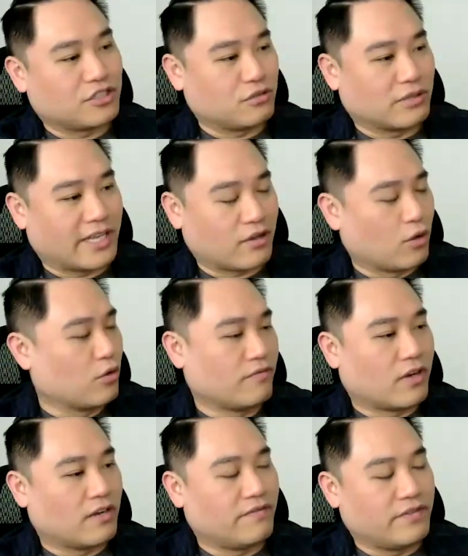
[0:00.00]
two like old
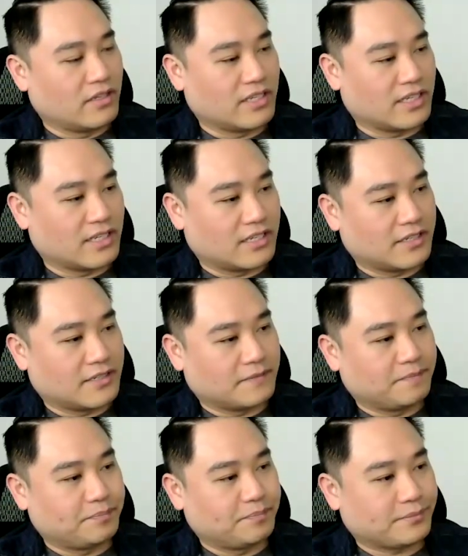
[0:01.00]
vaudevillian.
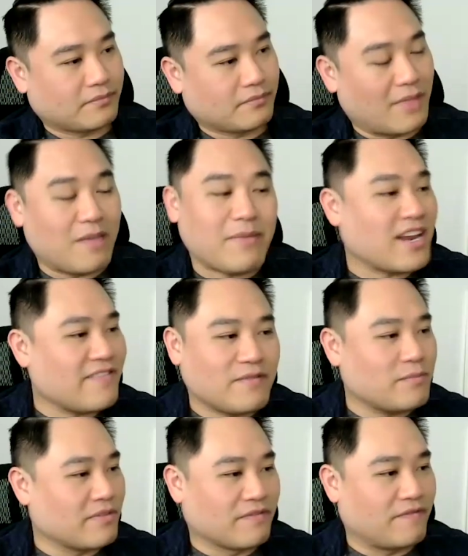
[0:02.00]
They might have
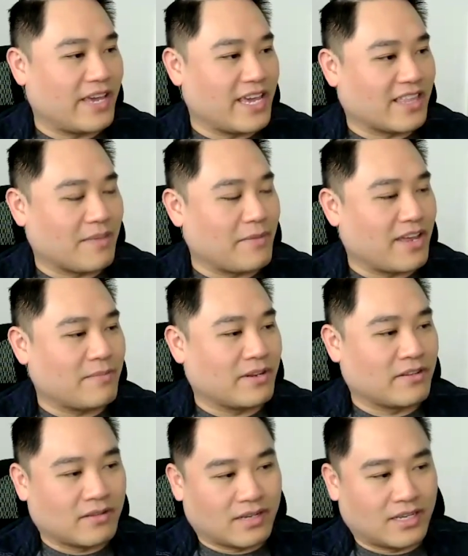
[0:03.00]
even been fake. They may have
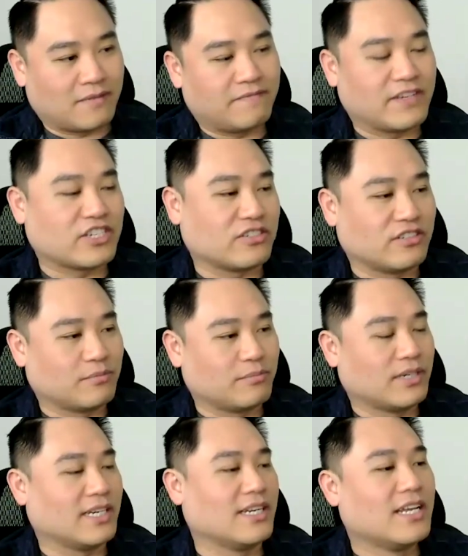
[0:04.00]
been fictional,
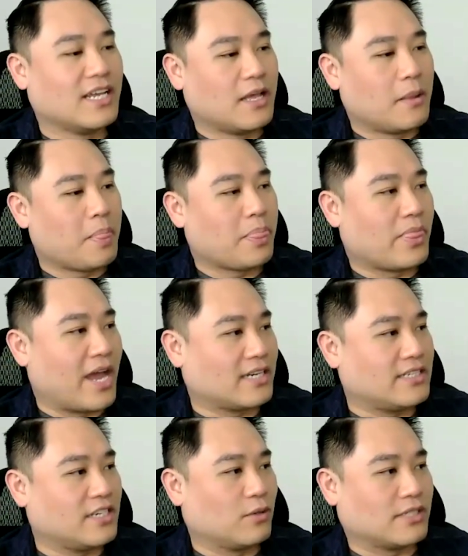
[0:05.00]
but the
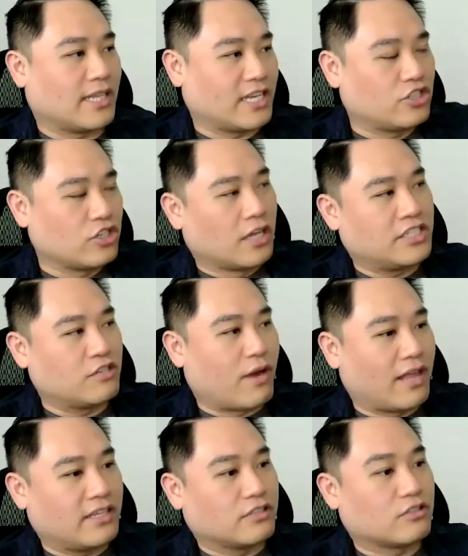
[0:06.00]
idea was that like John C.
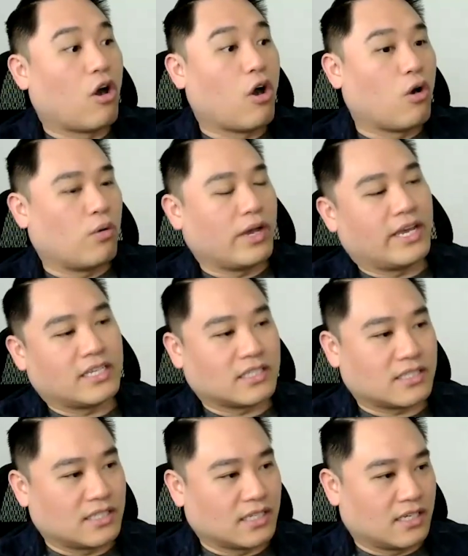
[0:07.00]
Reilly's always
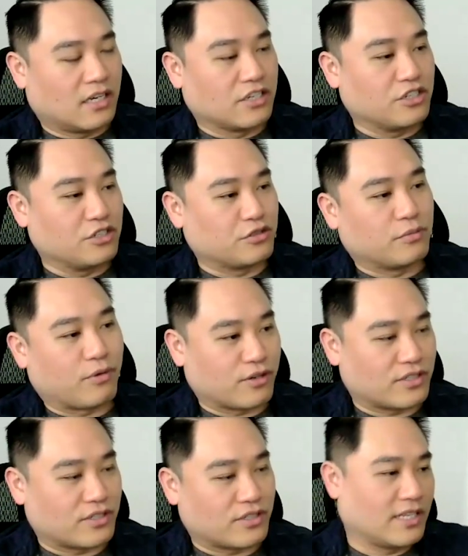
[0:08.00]
the unusual
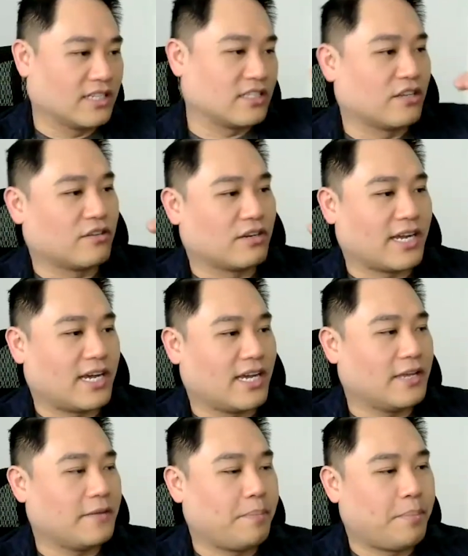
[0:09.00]
person, and this other
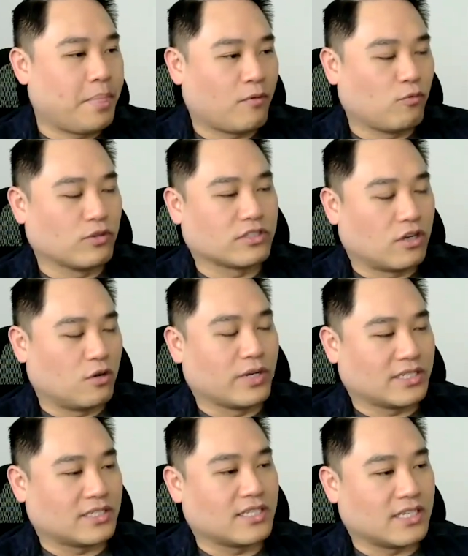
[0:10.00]
guy was
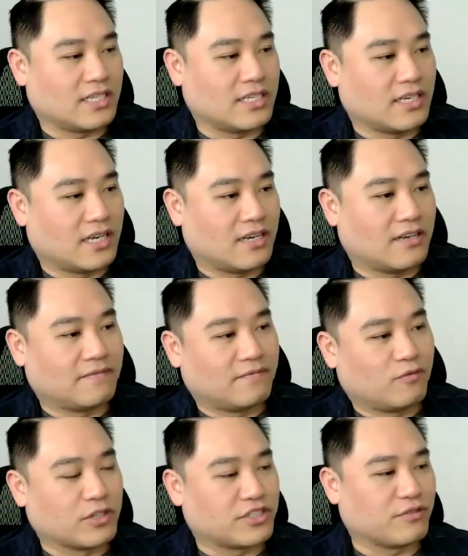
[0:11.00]
always the
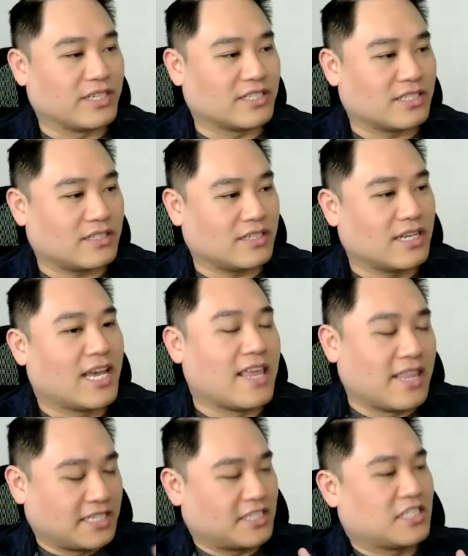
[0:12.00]
voice of reason, and
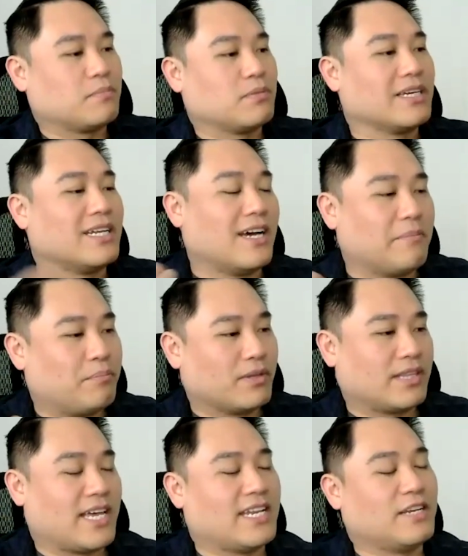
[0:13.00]
they split up. But
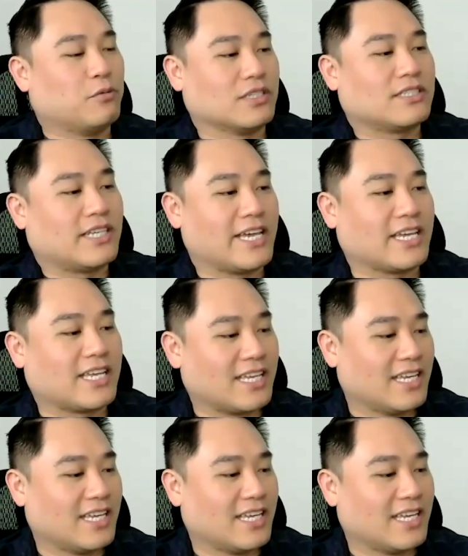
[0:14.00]
then it was like,